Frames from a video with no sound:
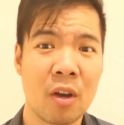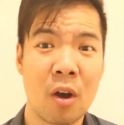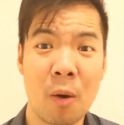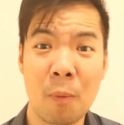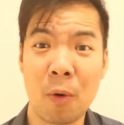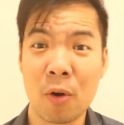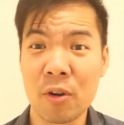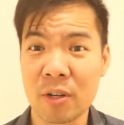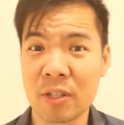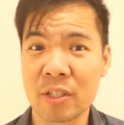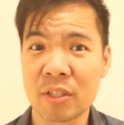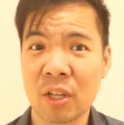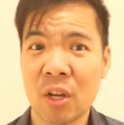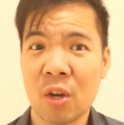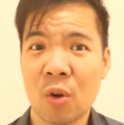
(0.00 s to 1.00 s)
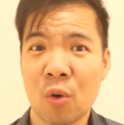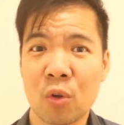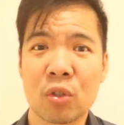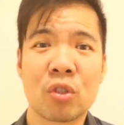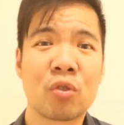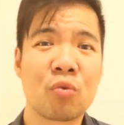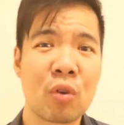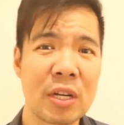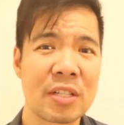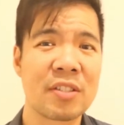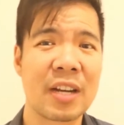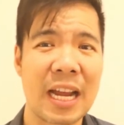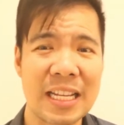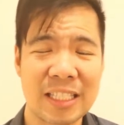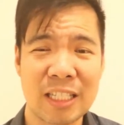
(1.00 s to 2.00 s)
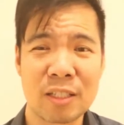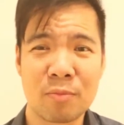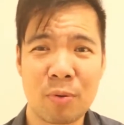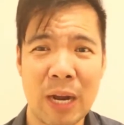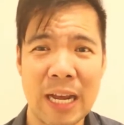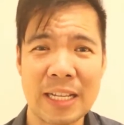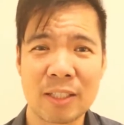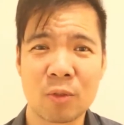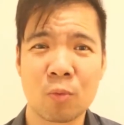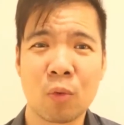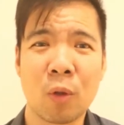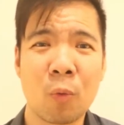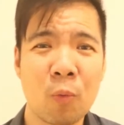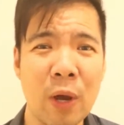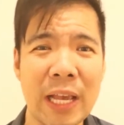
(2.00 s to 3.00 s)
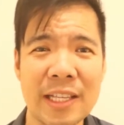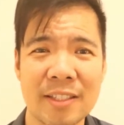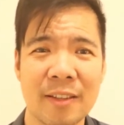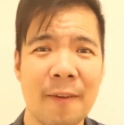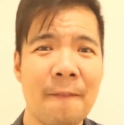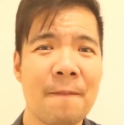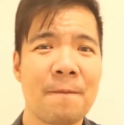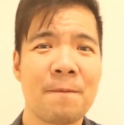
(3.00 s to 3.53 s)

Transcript: Homeowners who stretch their asking price will waste